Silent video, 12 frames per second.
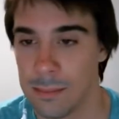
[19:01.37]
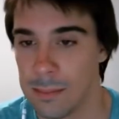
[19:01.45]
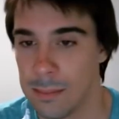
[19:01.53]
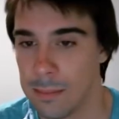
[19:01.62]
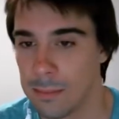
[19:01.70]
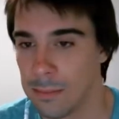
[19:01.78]

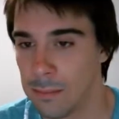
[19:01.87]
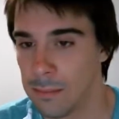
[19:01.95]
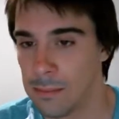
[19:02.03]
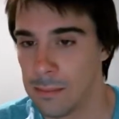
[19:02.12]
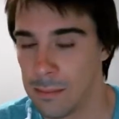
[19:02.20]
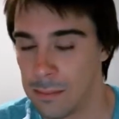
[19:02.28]

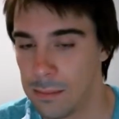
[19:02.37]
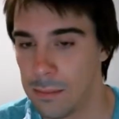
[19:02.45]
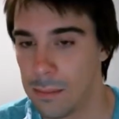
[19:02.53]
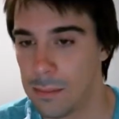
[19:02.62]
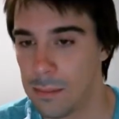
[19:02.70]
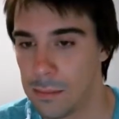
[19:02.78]

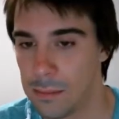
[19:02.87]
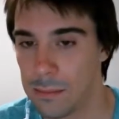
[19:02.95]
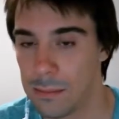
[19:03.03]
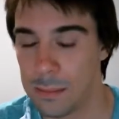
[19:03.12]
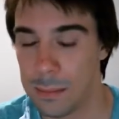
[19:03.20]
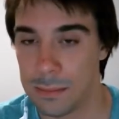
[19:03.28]

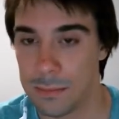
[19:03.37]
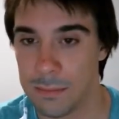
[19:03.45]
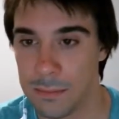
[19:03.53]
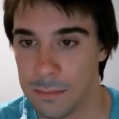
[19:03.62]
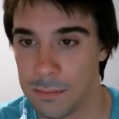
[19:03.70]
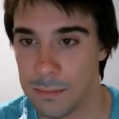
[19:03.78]

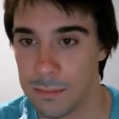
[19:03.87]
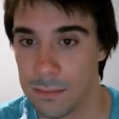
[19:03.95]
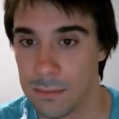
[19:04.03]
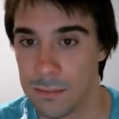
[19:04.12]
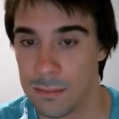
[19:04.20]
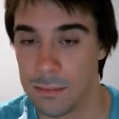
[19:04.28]

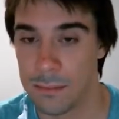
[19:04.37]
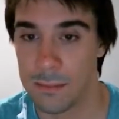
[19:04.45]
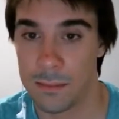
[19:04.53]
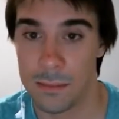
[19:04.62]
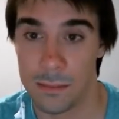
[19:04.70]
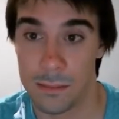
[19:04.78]

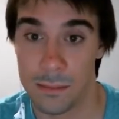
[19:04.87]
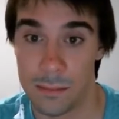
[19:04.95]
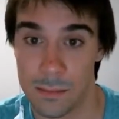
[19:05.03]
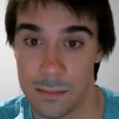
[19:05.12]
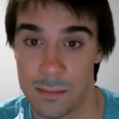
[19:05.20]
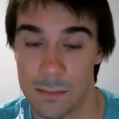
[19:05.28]

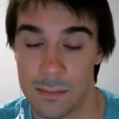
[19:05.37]
This person isn't speaking.